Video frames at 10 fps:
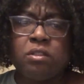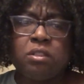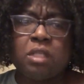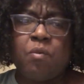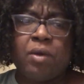
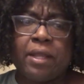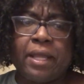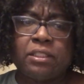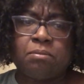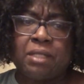someone
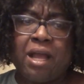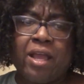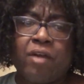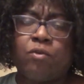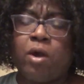asked me, I
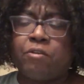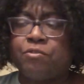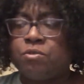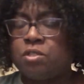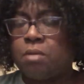have quite a
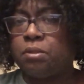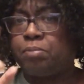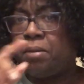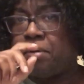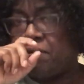few
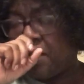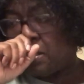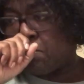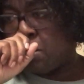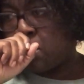subjects people have asked me